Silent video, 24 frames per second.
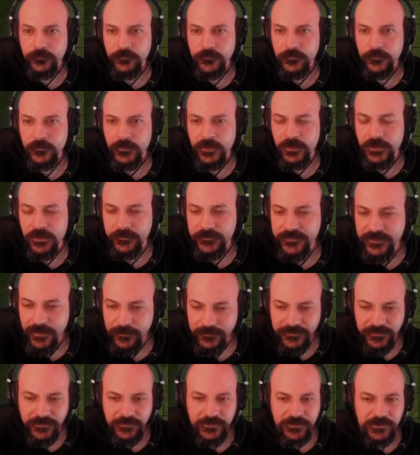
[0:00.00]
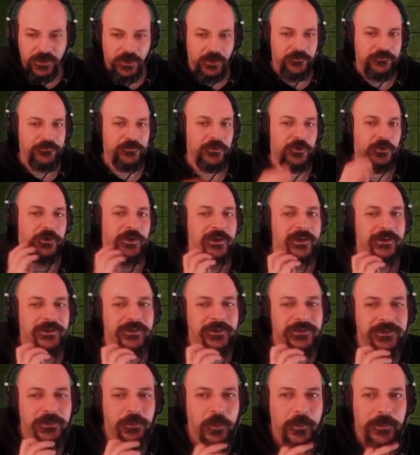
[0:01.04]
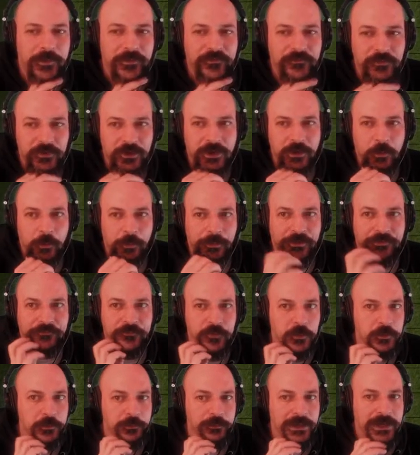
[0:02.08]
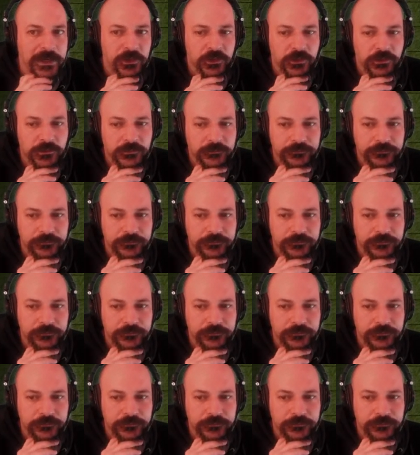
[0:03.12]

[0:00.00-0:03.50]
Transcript: I'm tempted to go for it because it will be it will be a fun battle.